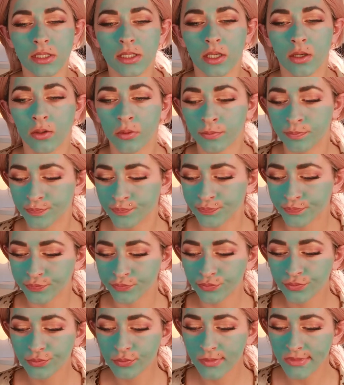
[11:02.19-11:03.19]
So,
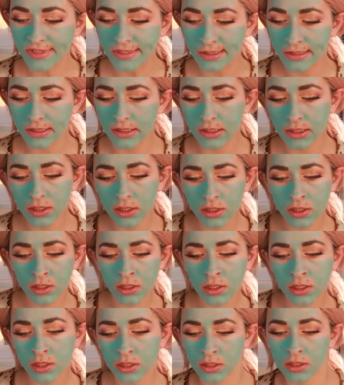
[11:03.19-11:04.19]

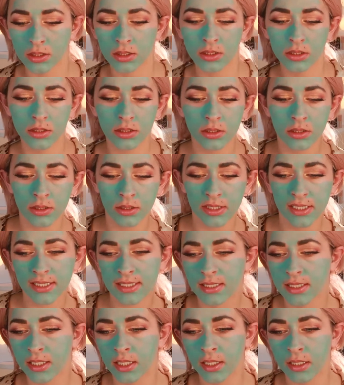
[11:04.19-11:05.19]
uh, uh, uh, uh,
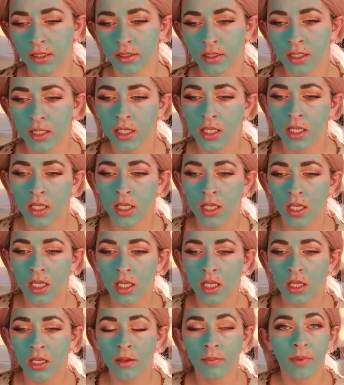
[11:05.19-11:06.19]
let's see.
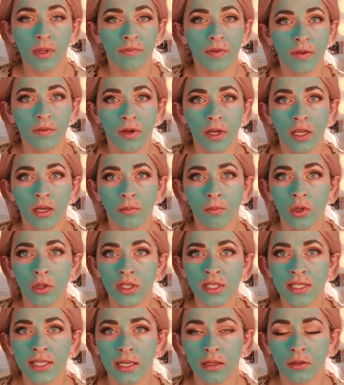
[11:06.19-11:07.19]
My favorite animal
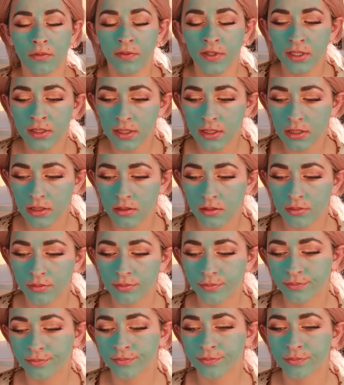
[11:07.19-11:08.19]
is elephants.
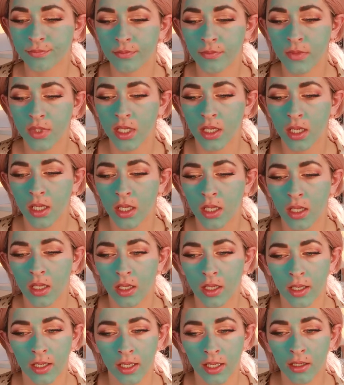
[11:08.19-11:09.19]

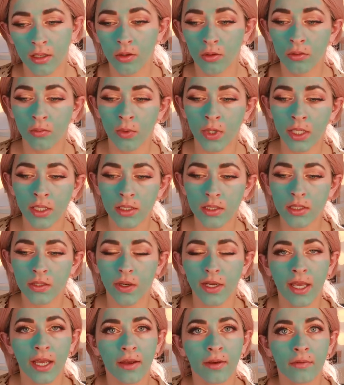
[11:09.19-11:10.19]
I can't own one,
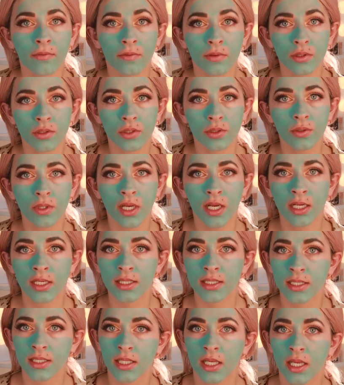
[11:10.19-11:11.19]
so I have two
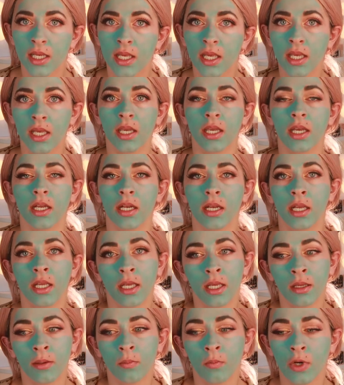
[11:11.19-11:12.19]
dogs and I
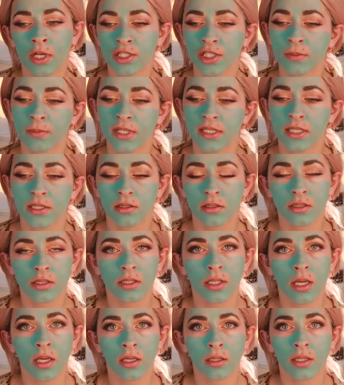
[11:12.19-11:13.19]
am watching my
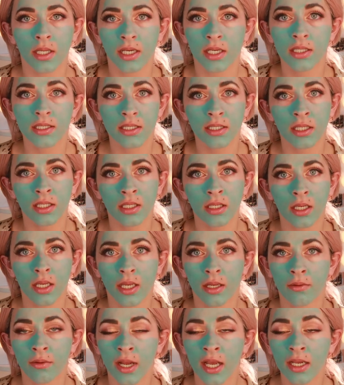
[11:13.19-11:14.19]
sister's dog that is in
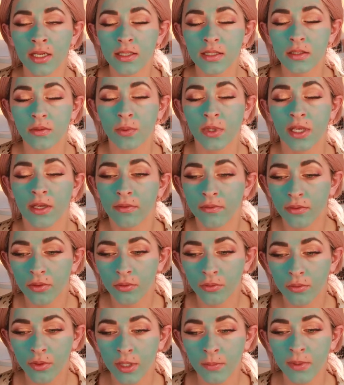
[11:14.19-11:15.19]
Iraq. So we have
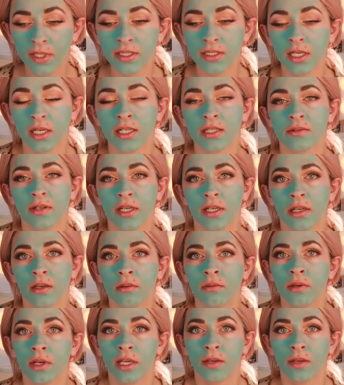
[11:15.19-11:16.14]
three big dogs right now.